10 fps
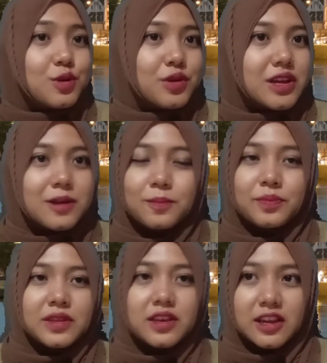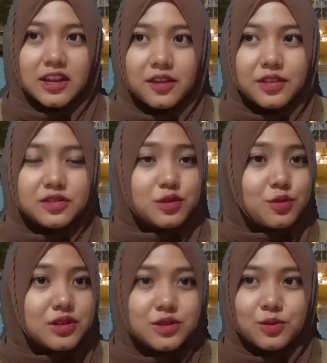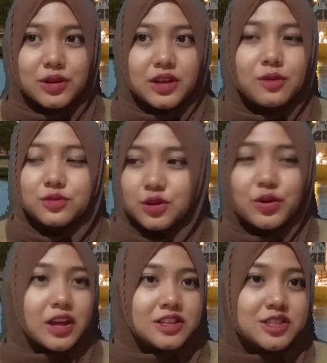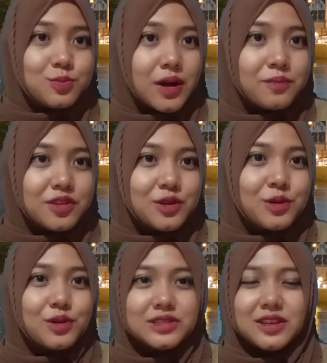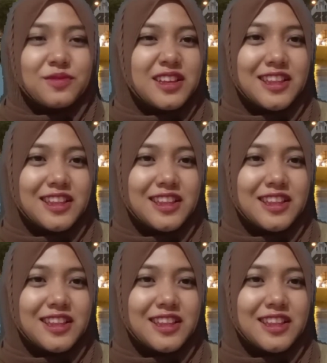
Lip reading: can I have this, sorry, oh sorry, I just bumped you, or something like that.